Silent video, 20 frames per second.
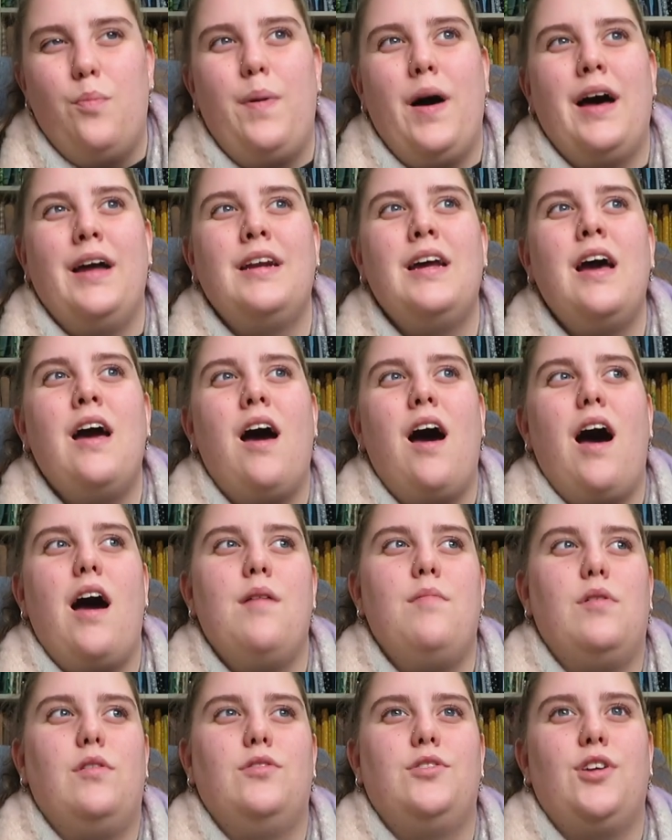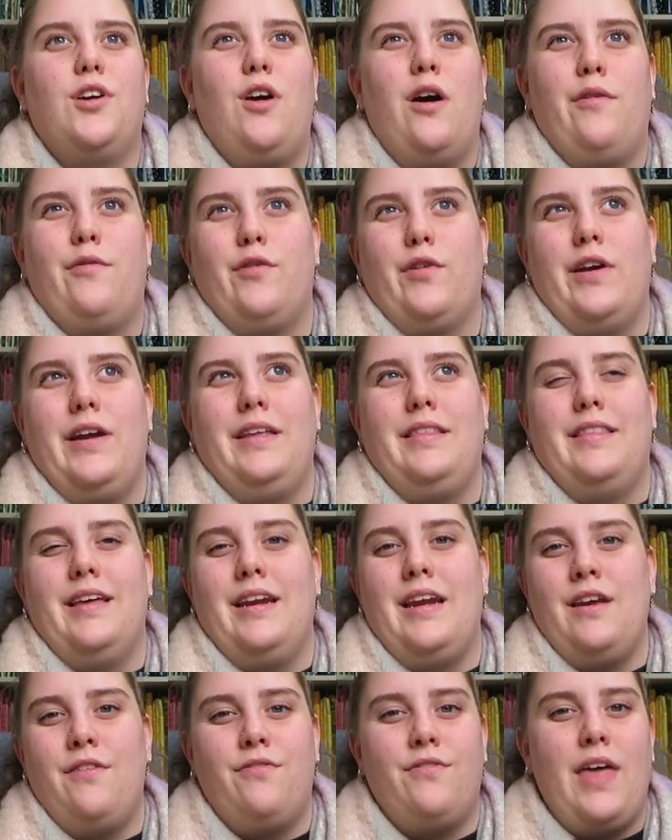But I'm also offering
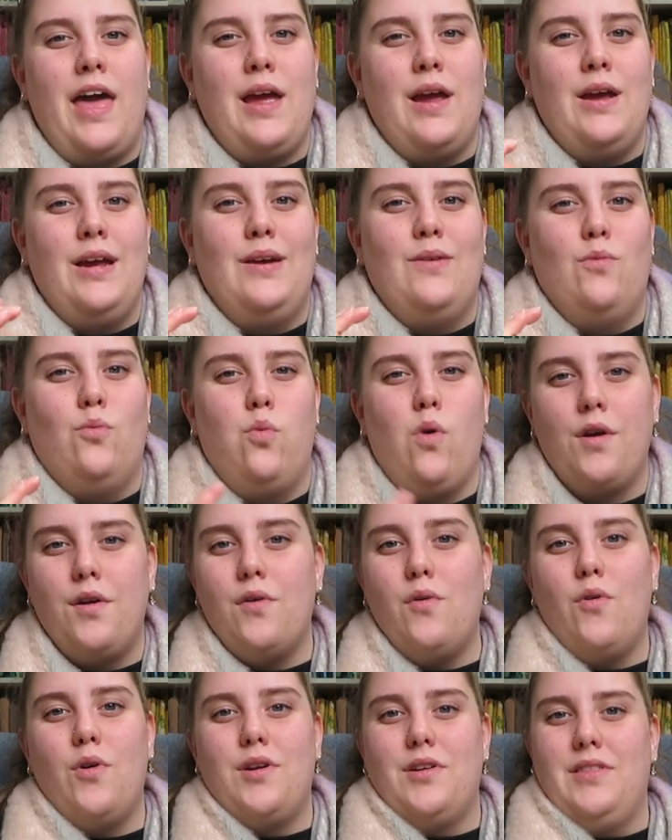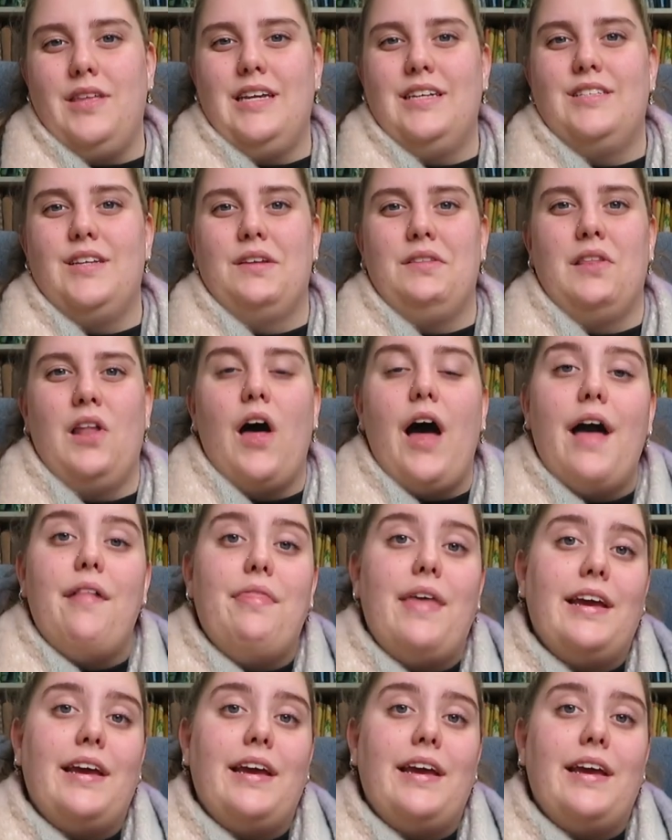that if they want to order things online,